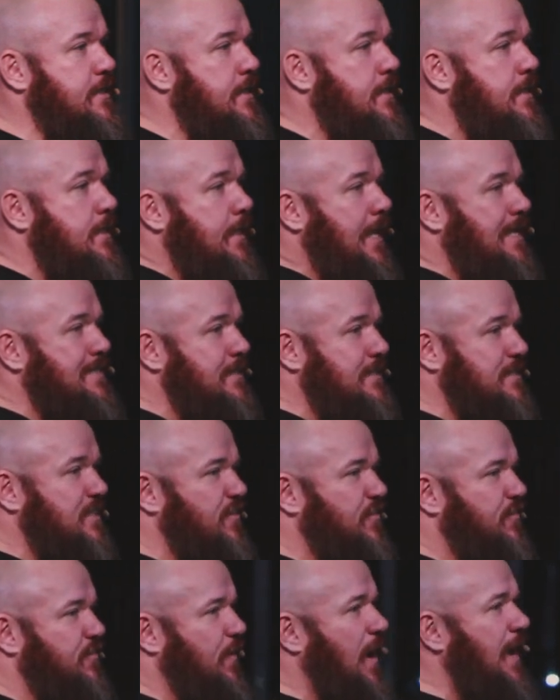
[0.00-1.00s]
as a, as a
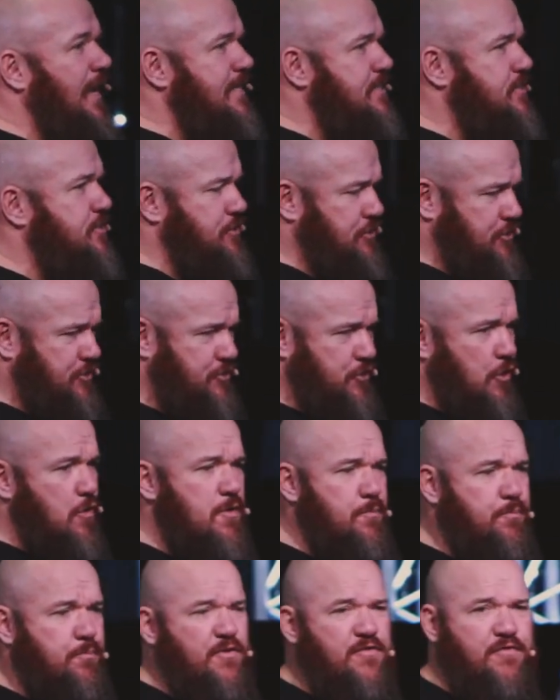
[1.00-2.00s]
device to
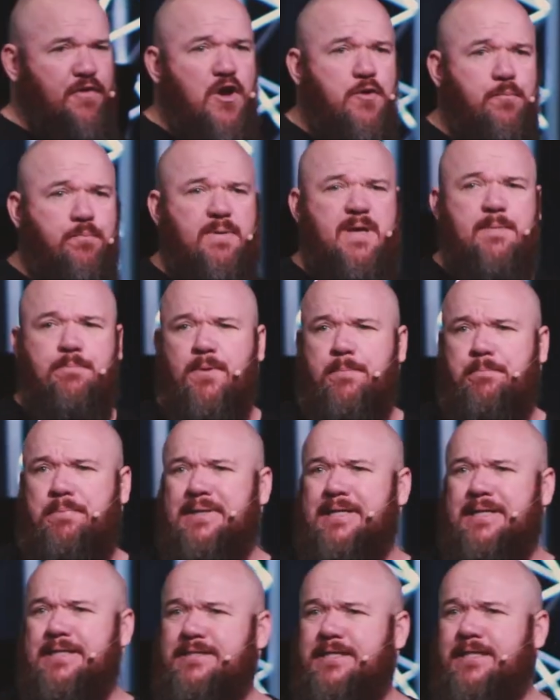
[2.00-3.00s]
stir and provoke people
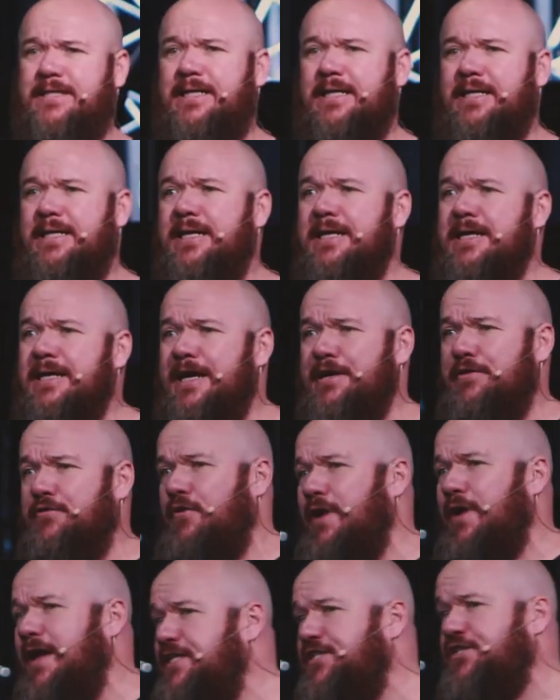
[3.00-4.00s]
politically
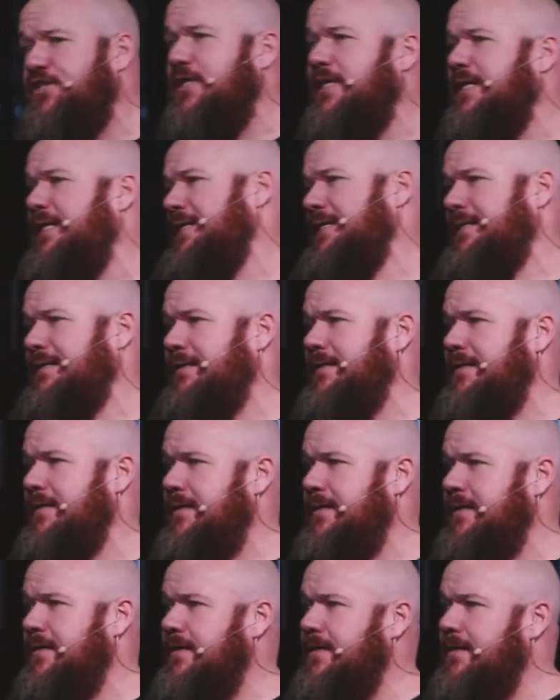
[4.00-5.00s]
and racially.
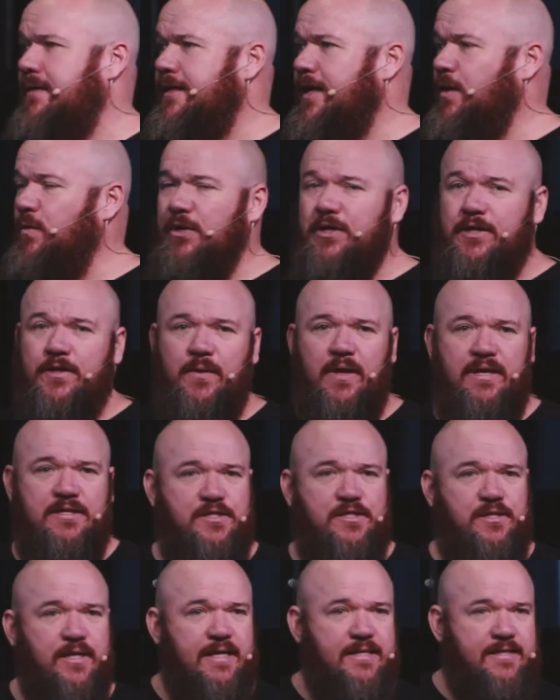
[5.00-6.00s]
And we look at
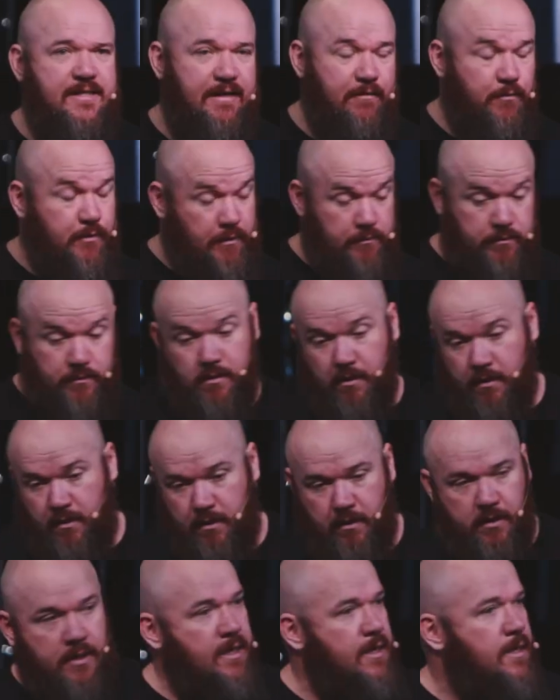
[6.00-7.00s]
those things and we go,
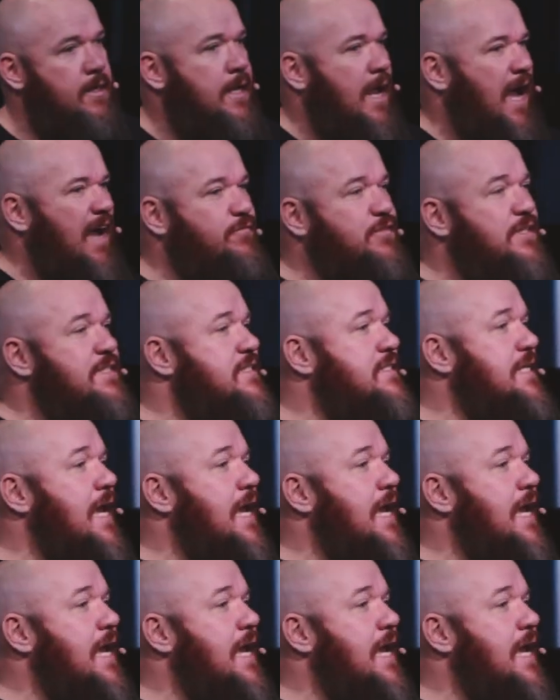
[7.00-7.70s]
oh, I've